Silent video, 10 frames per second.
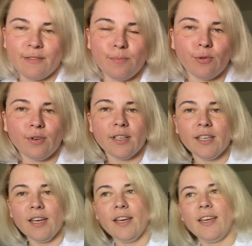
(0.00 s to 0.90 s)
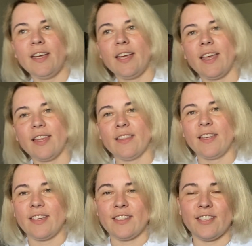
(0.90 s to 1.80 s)
a boy
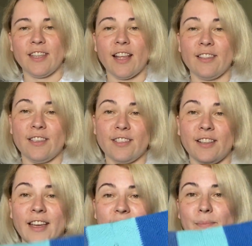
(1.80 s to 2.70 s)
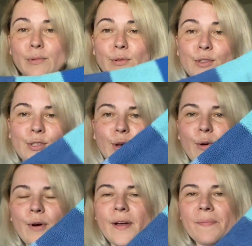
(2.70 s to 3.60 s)
and she told that she liked blue,
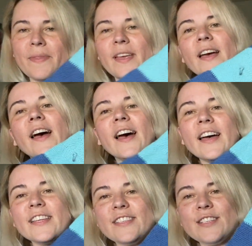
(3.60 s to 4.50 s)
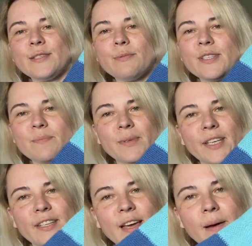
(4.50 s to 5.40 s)
so I just was
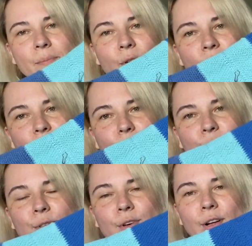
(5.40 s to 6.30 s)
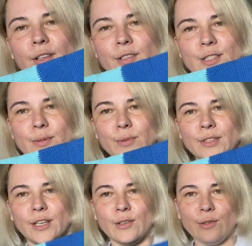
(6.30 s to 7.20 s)
picking up all blue colors what
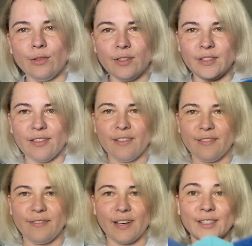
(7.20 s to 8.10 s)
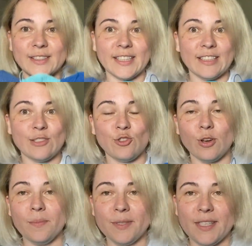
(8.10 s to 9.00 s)
I could find in the
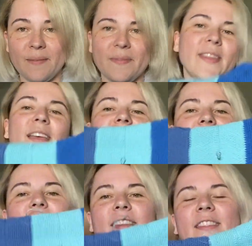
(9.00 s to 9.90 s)
shops, and